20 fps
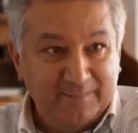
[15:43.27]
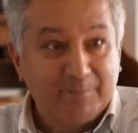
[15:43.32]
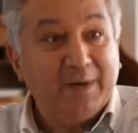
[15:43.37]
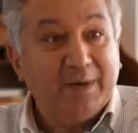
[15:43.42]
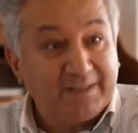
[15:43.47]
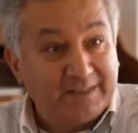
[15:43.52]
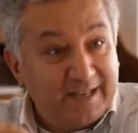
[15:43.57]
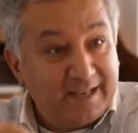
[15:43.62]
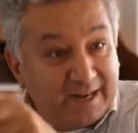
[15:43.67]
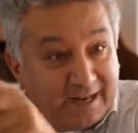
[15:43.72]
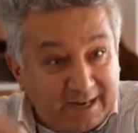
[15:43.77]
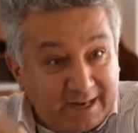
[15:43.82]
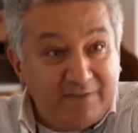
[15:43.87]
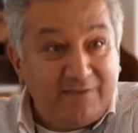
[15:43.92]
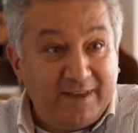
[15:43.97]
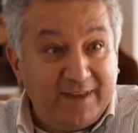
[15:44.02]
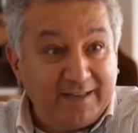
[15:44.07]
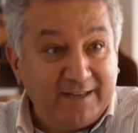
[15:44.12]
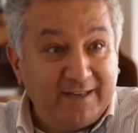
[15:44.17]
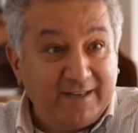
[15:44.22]
But they are
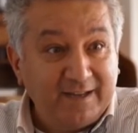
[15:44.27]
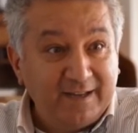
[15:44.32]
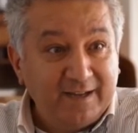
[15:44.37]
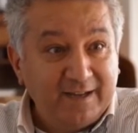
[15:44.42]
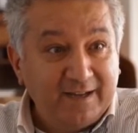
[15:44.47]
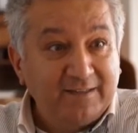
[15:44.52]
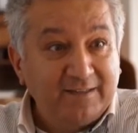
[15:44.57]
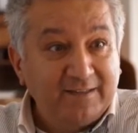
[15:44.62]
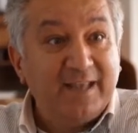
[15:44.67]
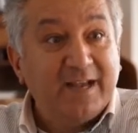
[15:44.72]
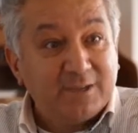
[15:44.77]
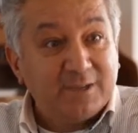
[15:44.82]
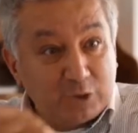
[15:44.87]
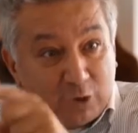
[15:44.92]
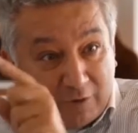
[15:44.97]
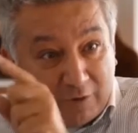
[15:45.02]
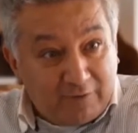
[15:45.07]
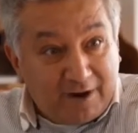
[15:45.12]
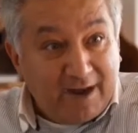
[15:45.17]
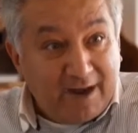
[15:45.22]
living, they are
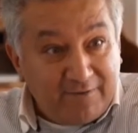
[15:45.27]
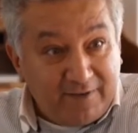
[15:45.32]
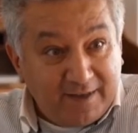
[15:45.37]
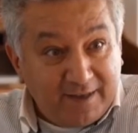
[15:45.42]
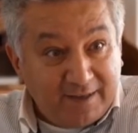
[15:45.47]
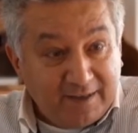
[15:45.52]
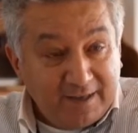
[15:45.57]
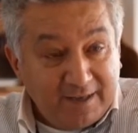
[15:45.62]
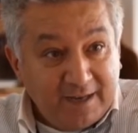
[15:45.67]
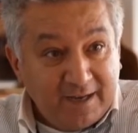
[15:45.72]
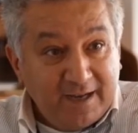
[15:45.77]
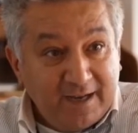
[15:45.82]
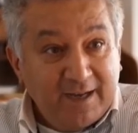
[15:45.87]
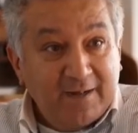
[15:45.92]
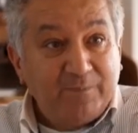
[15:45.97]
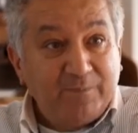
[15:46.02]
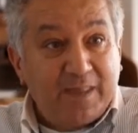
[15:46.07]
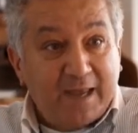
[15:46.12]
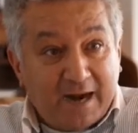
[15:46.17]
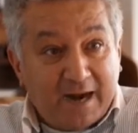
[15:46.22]
surviving,
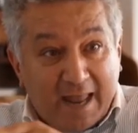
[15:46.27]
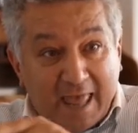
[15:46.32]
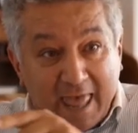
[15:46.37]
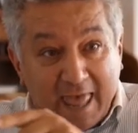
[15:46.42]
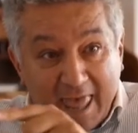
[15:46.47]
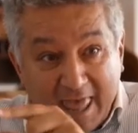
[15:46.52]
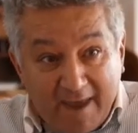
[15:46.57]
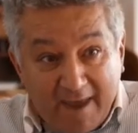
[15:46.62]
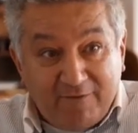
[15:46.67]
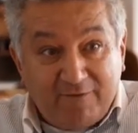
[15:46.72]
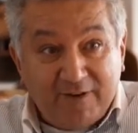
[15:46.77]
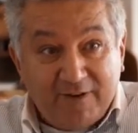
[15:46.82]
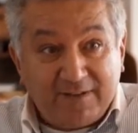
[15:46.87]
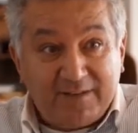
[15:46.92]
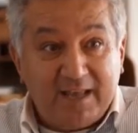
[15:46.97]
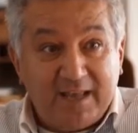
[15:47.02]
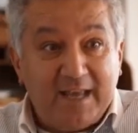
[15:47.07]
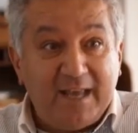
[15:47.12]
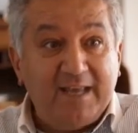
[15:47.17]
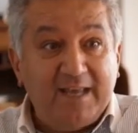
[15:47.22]
they are every
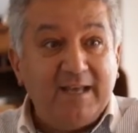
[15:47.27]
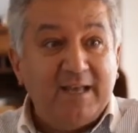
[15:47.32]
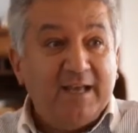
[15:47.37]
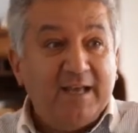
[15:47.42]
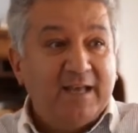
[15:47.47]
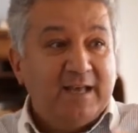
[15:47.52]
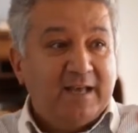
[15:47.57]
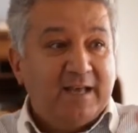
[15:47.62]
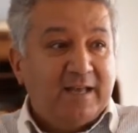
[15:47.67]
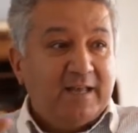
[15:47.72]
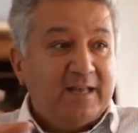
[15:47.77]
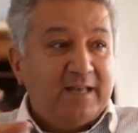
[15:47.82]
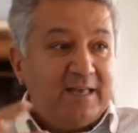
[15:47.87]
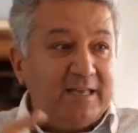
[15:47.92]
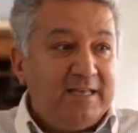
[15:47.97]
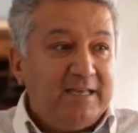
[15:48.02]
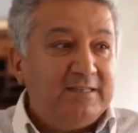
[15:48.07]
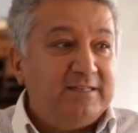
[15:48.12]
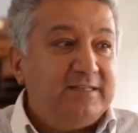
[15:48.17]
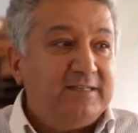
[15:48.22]
day
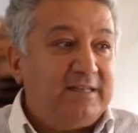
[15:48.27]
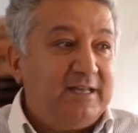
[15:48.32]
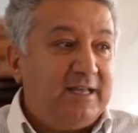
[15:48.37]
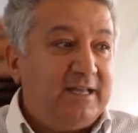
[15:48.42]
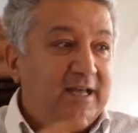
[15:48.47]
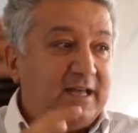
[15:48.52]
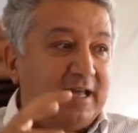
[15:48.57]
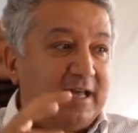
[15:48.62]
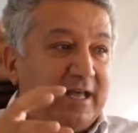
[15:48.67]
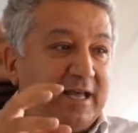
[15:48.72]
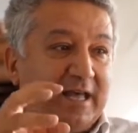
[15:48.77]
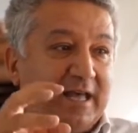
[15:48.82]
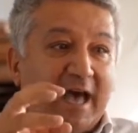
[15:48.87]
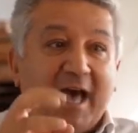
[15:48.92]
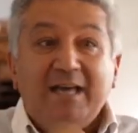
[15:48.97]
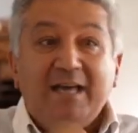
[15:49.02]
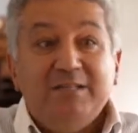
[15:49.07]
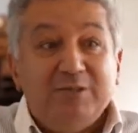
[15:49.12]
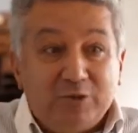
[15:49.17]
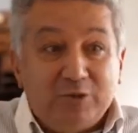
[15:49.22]
in the uh,
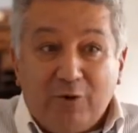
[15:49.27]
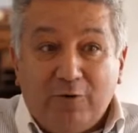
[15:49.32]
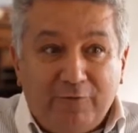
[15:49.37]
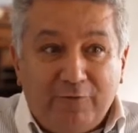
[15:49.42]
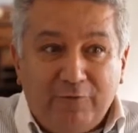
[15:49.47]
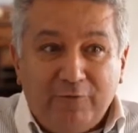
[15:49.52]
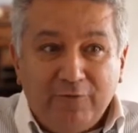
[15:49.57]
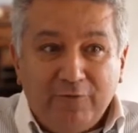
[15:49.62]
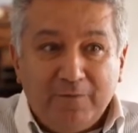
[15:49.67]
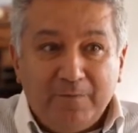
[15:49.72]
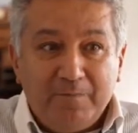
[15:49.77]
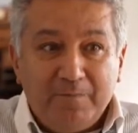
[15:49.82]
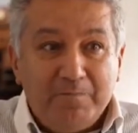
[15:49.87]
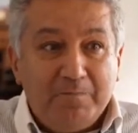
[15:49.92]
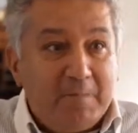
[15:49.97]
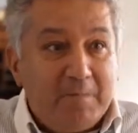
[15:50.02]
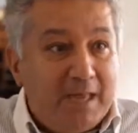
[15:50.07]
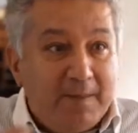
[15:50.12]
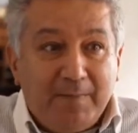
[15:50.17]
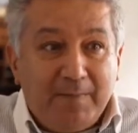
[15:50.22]
hands of
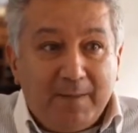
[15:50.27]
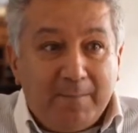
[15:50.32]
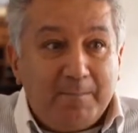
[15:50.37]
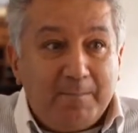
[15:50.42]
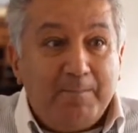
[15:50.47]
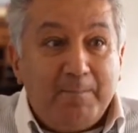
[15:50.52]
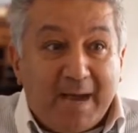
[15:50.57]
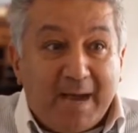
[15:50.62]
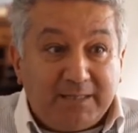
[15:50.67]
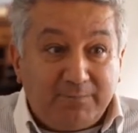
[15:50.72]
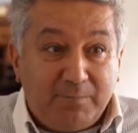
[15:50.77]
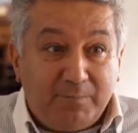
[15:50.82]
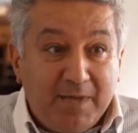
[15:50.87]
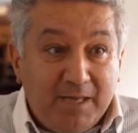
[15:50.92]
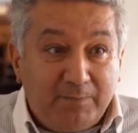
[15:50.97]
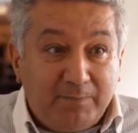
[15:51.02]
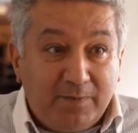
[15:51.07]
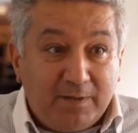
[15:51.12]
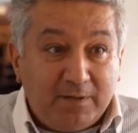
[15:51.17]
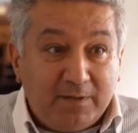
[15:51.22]
maybe bad
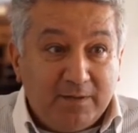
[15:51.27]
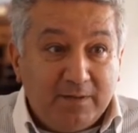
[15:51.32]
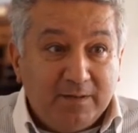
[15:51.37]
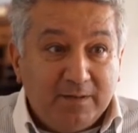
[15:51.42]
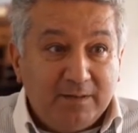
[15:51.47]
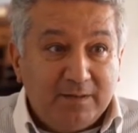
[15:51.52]
people.